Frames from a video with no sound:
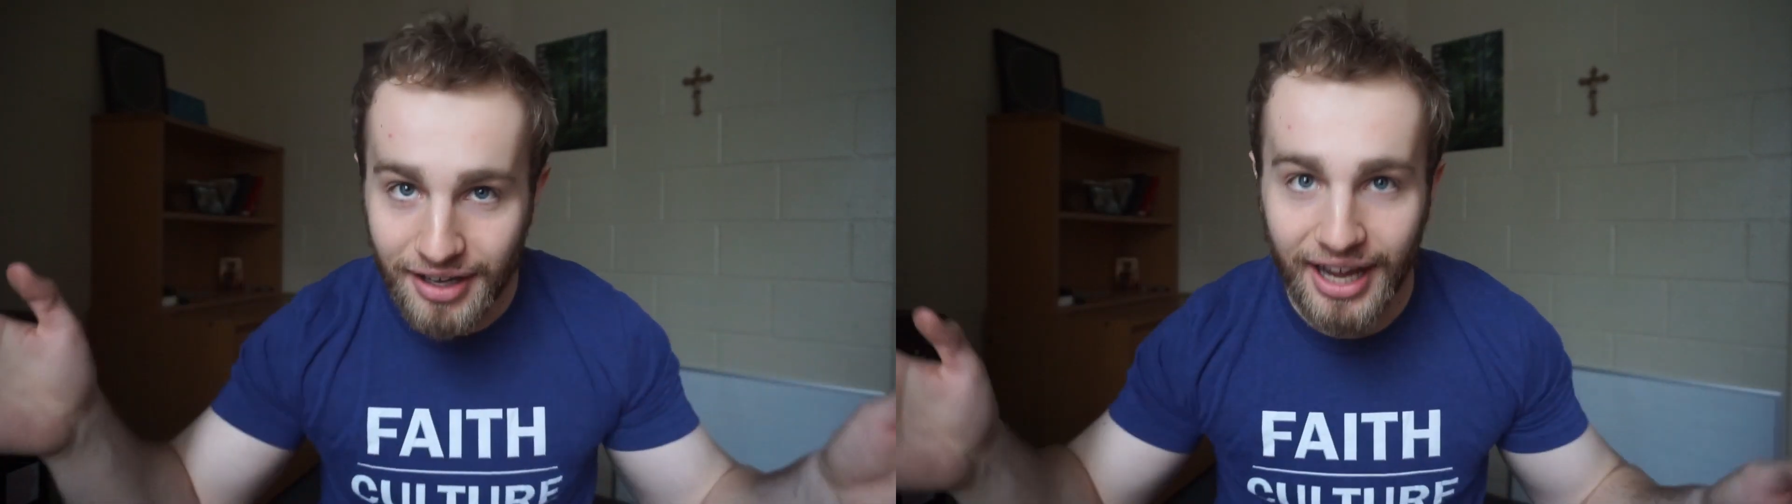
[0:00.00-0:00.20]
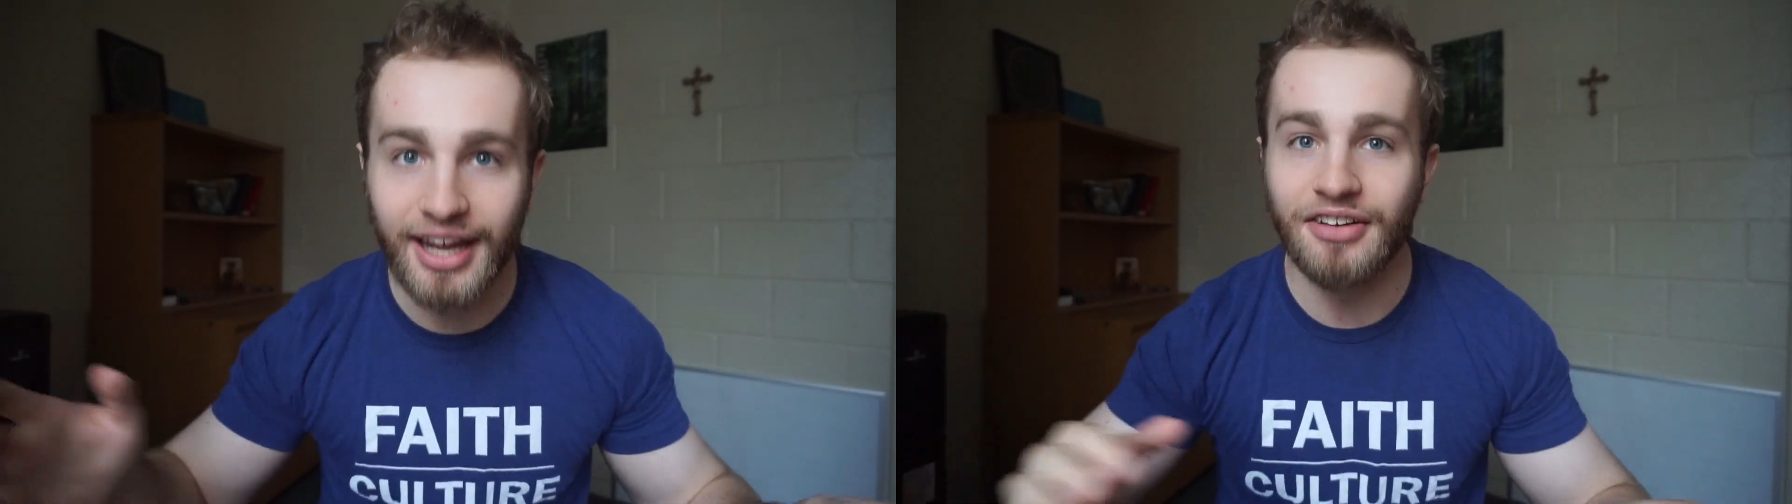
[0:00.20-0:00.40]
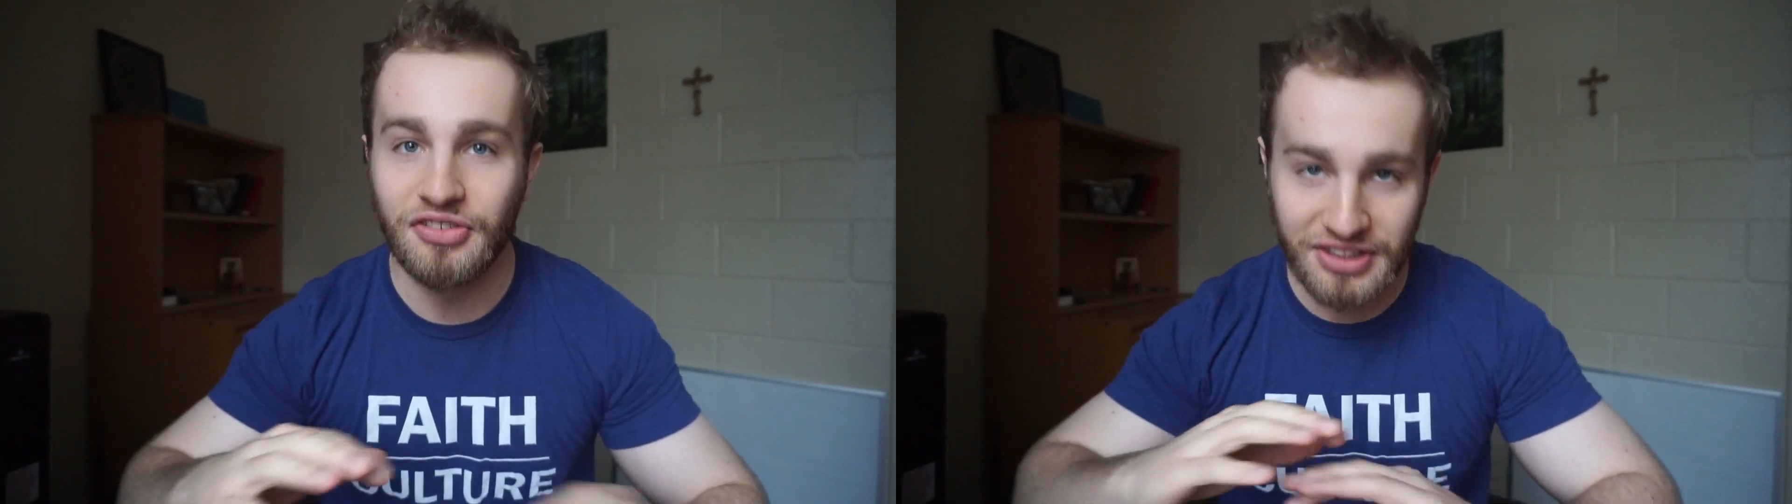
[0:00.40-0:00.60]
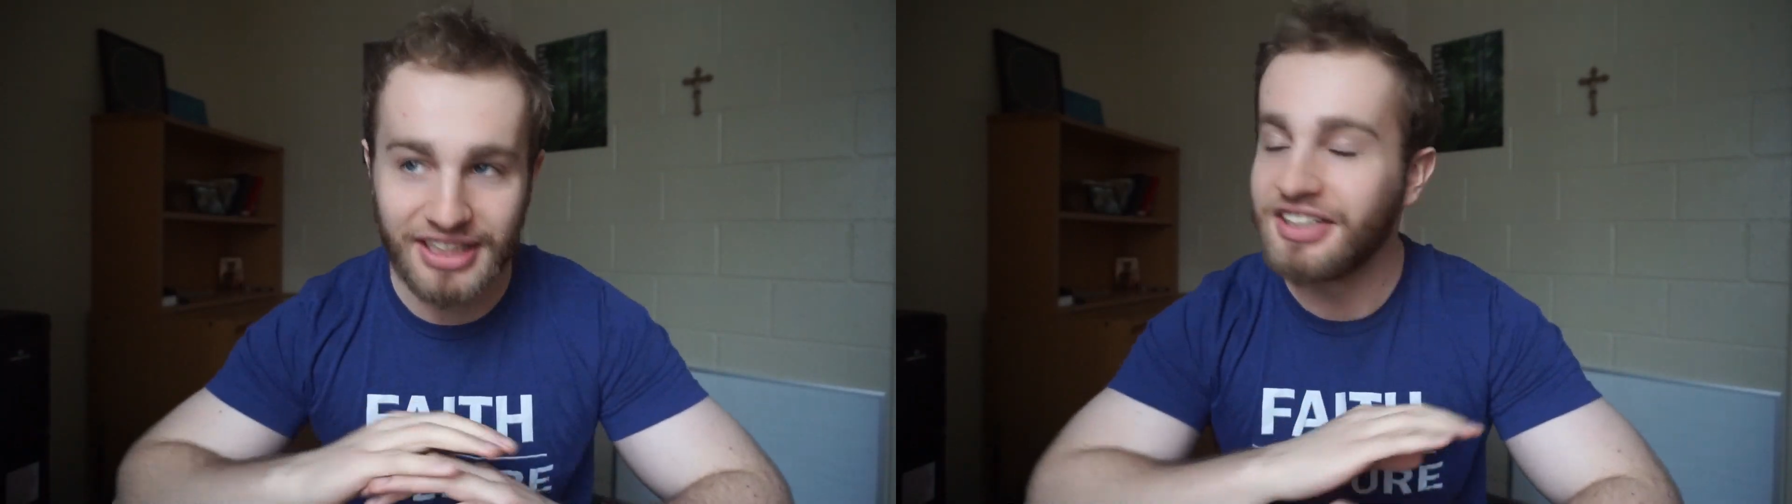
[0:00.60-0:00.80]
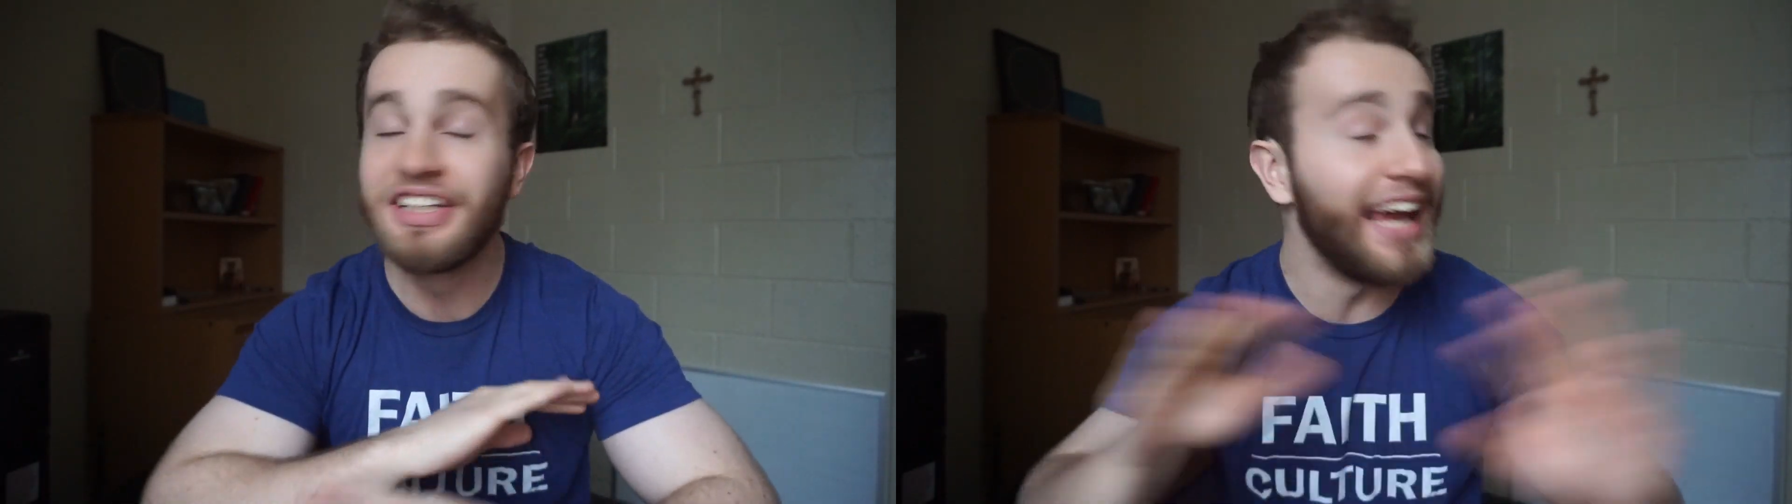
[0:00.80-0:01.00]
and
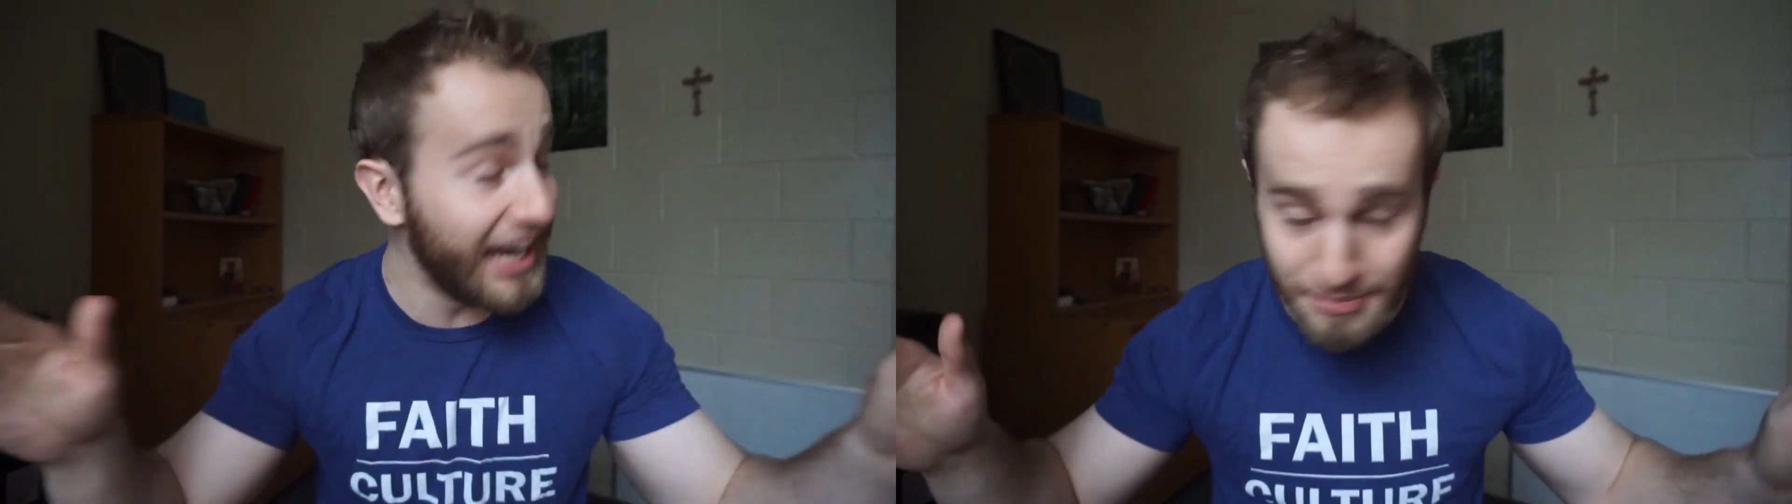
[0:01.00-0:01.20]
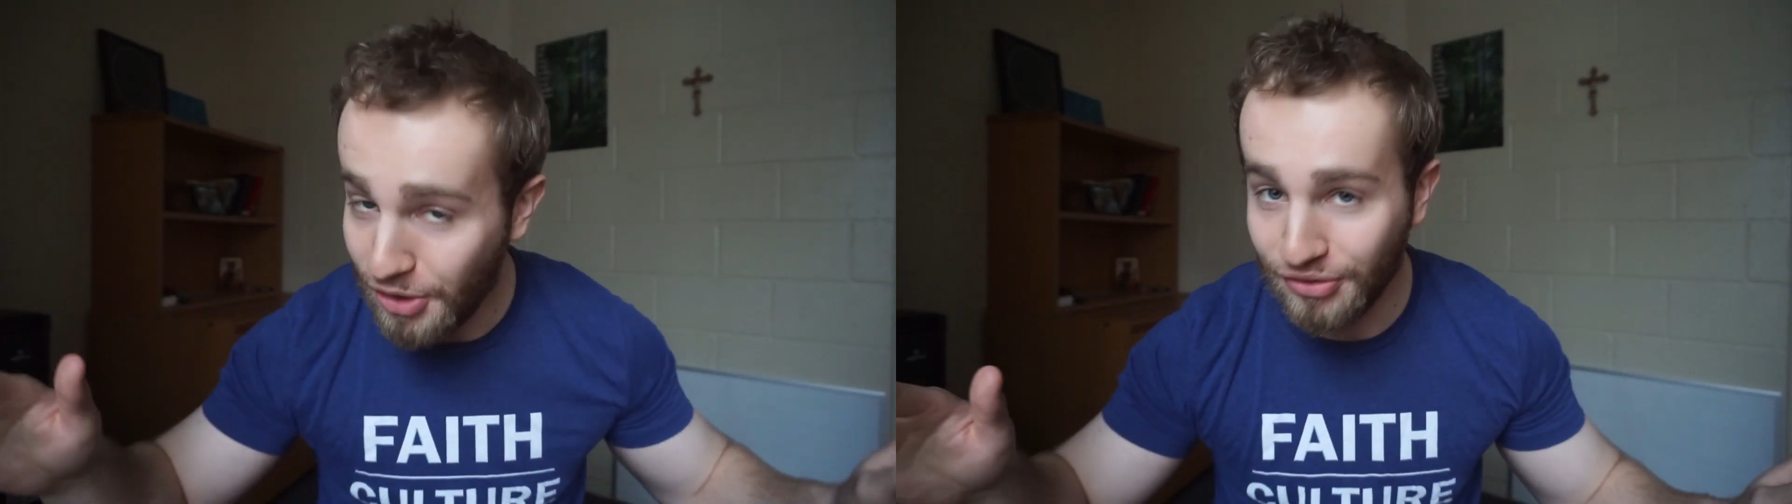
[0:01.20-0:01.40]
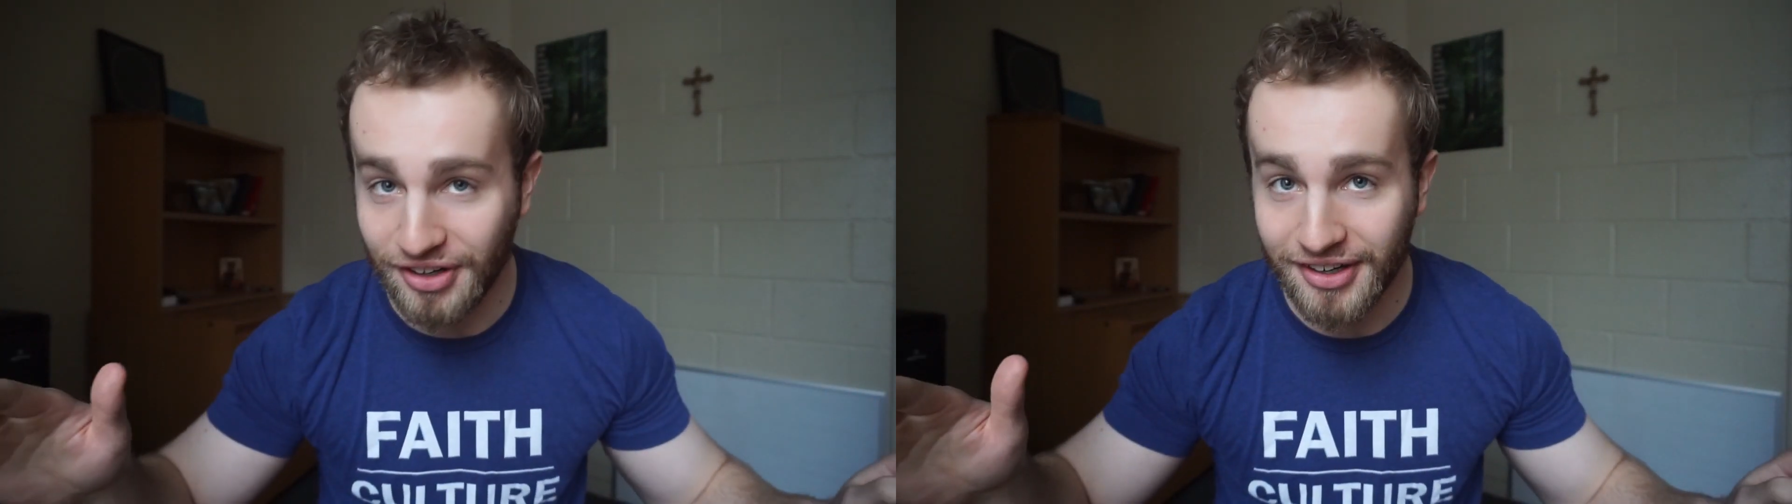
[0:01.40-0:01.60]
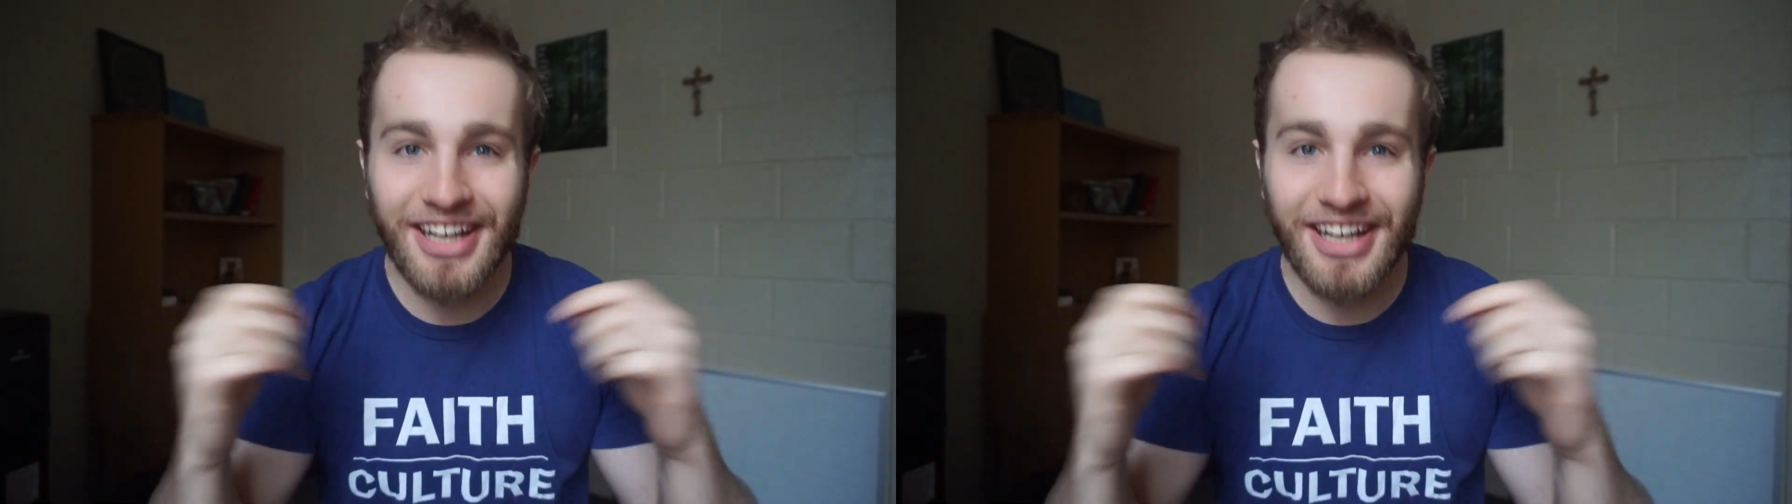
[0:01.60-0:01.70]
game over.